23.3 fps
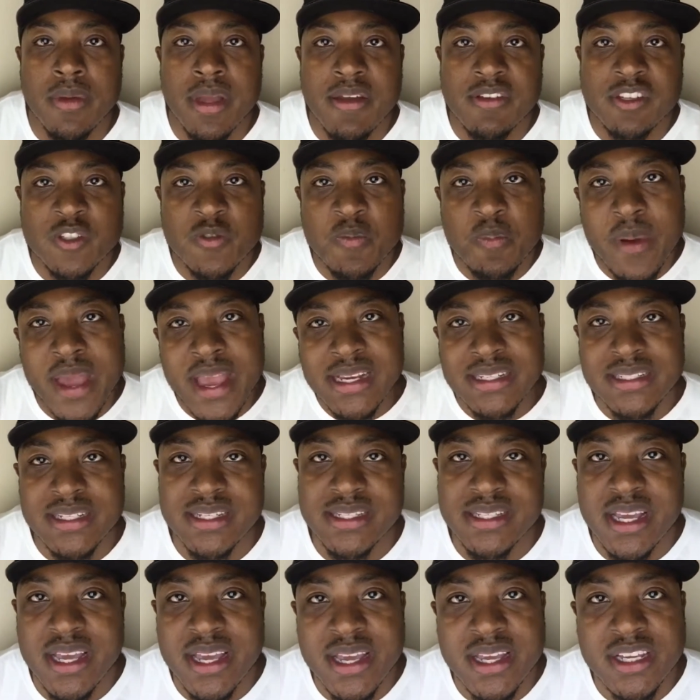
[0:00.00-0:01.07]
if space
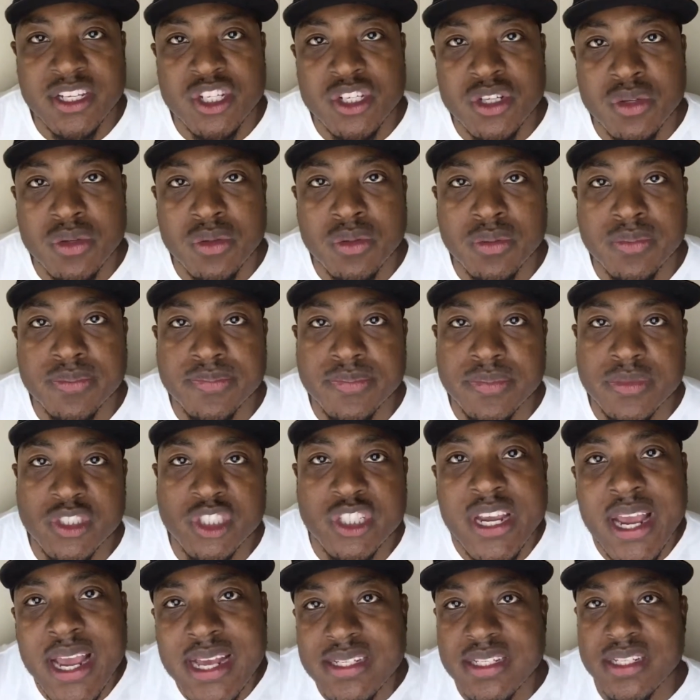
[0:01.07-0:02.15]
is an issue,
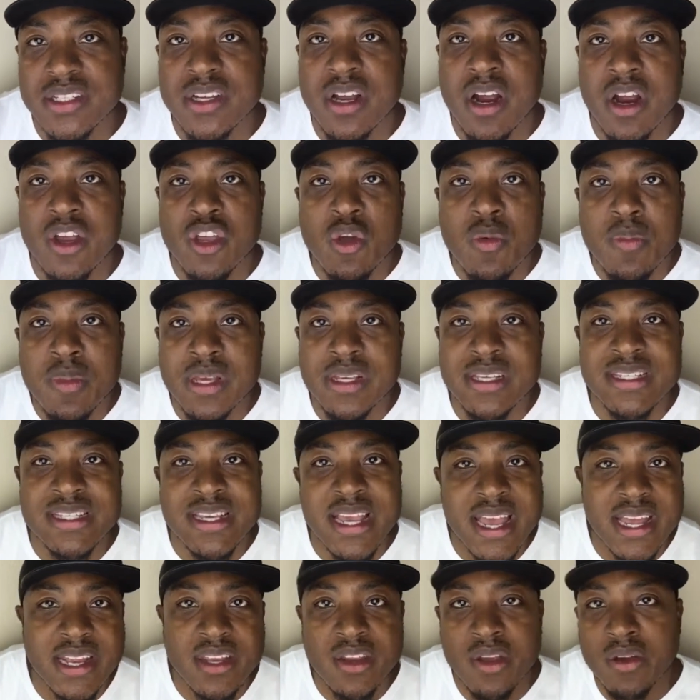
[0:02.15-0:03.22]
chances are you'll be
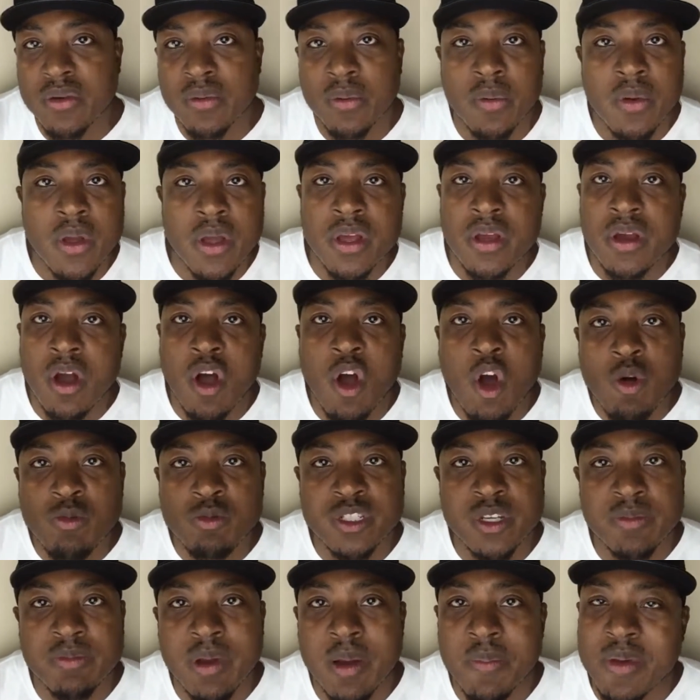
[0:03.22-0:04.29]
setting your home
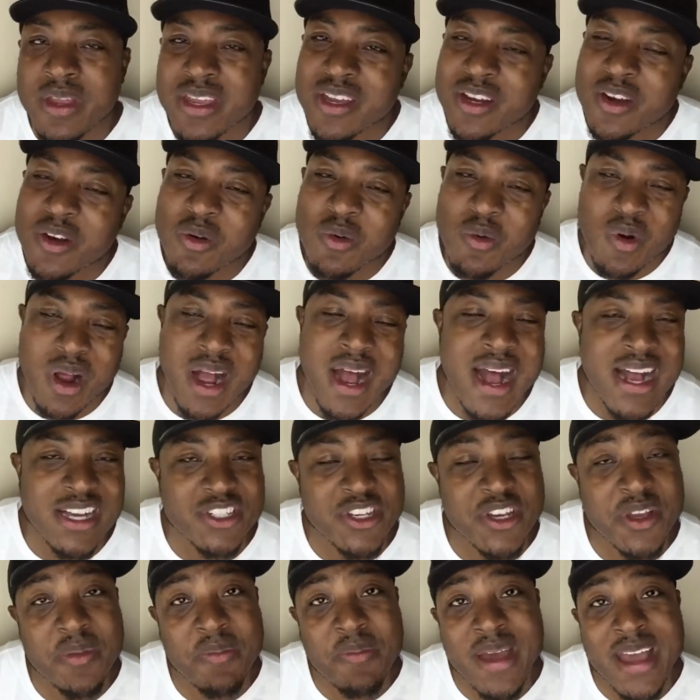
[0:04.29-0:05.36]
gym up in your
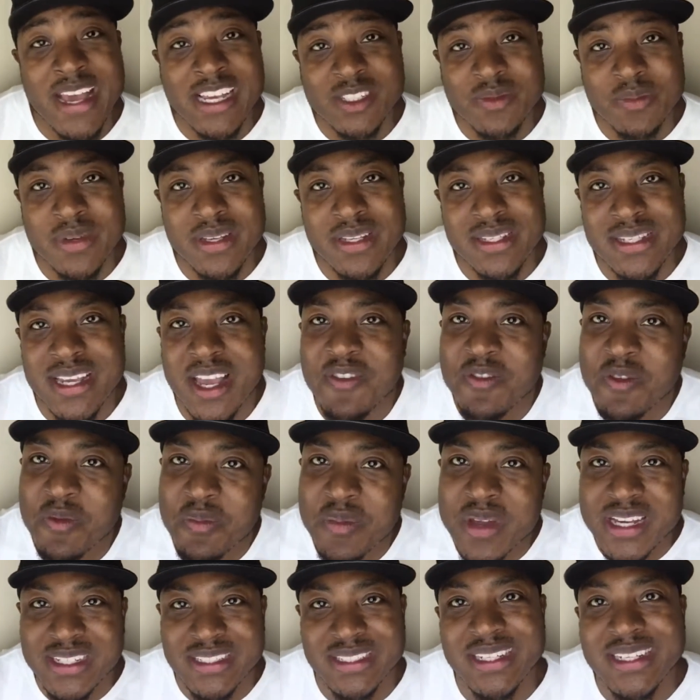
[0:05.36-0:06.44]
garage or your basement. See, I'm
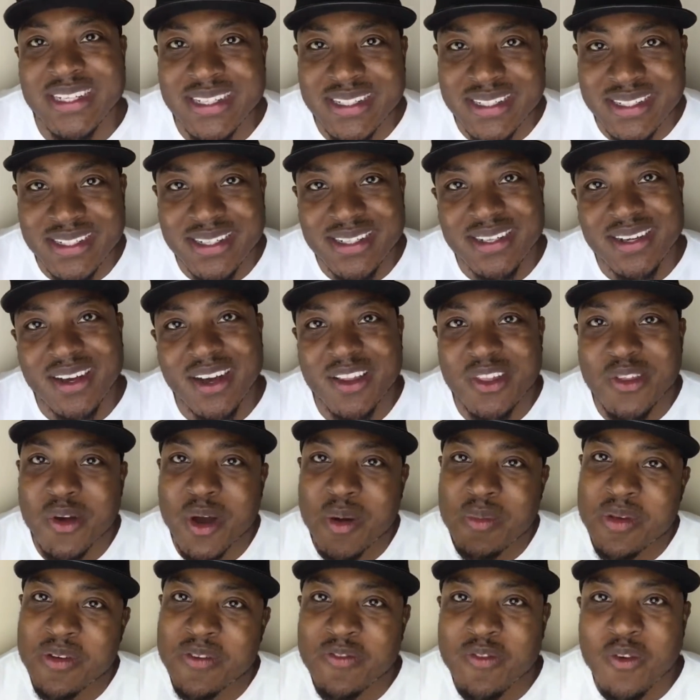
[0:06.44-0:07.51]
from Michigan, although
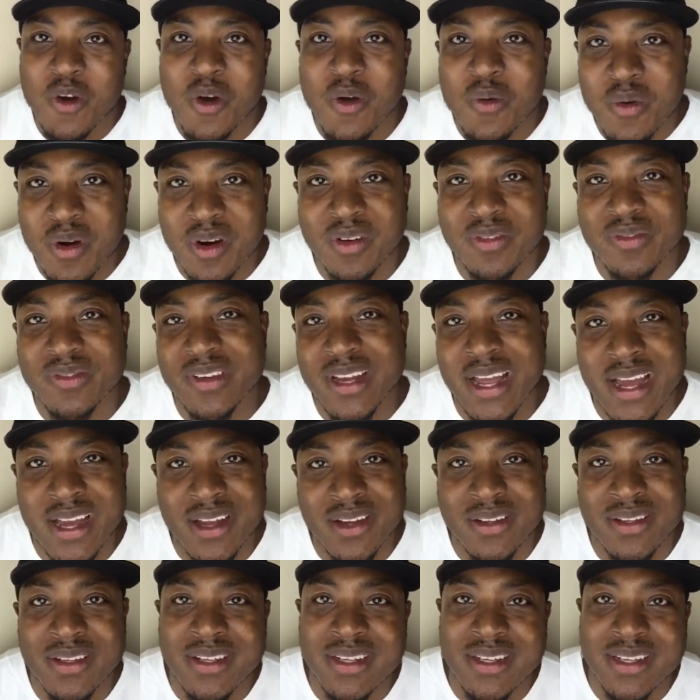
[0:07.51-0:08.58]
I'm in Fort Worth
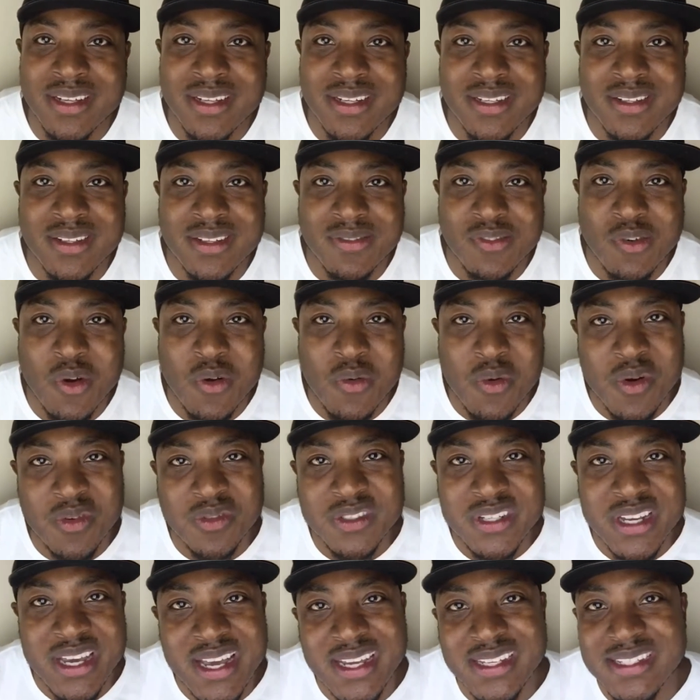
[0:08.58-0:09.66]
now, Fort
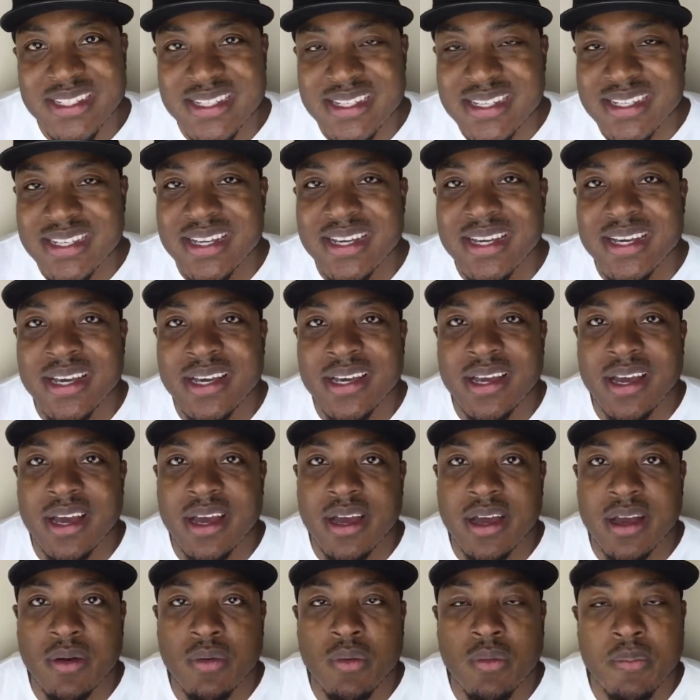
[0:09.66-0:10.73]
Worth, Texas.
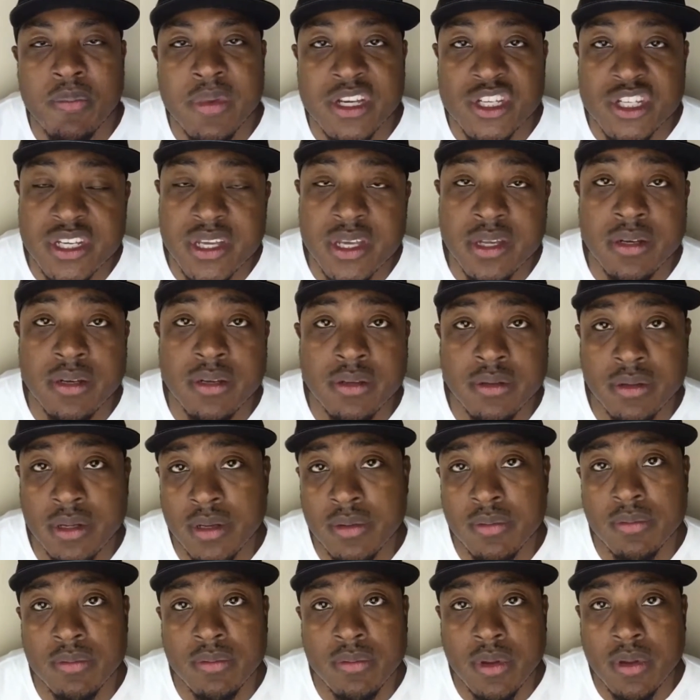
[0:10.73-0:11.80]
Michigan
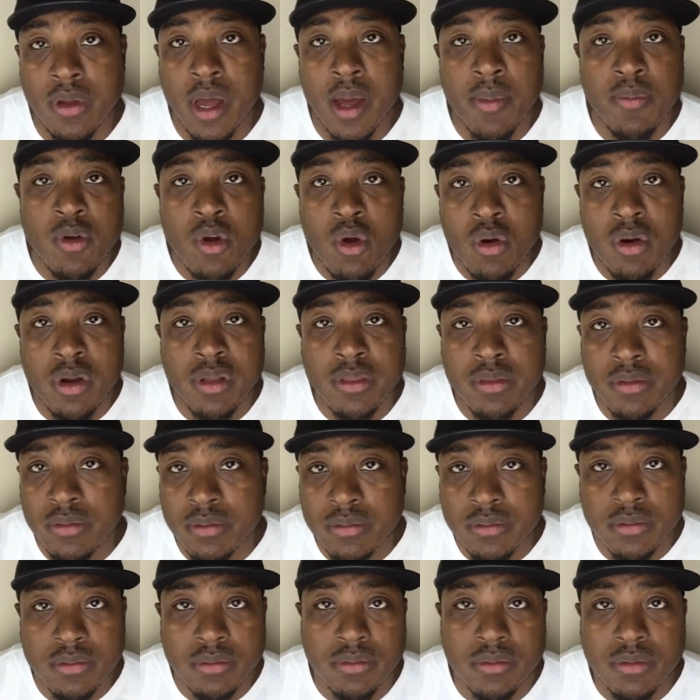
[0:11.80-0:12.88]
and up north,
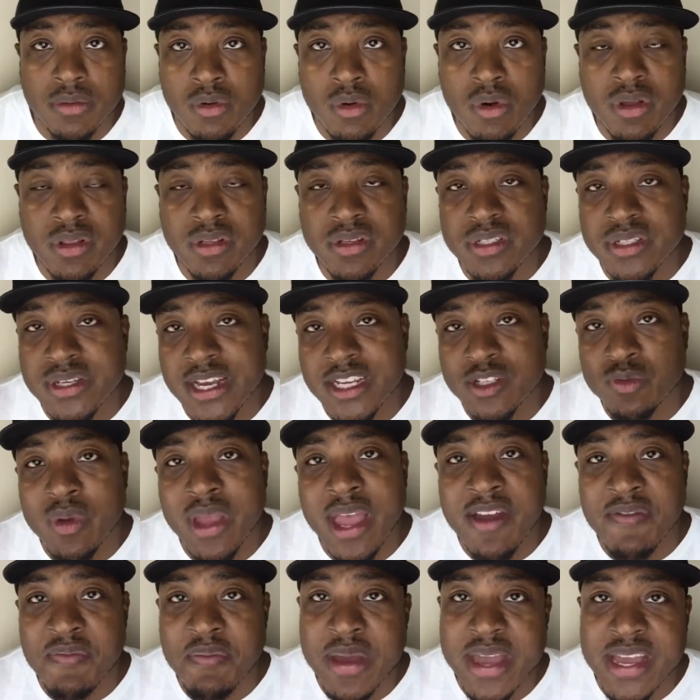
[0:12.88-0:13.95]
northern states, we
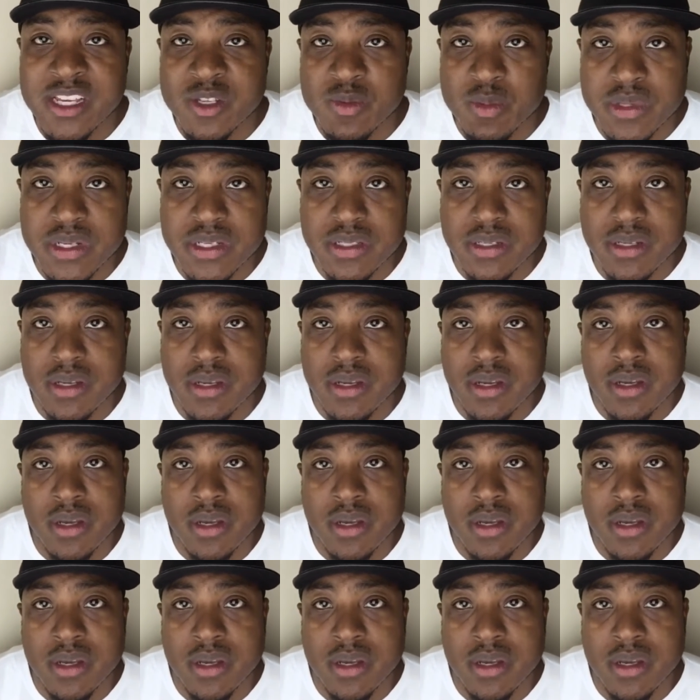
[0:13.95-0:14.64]
have basements.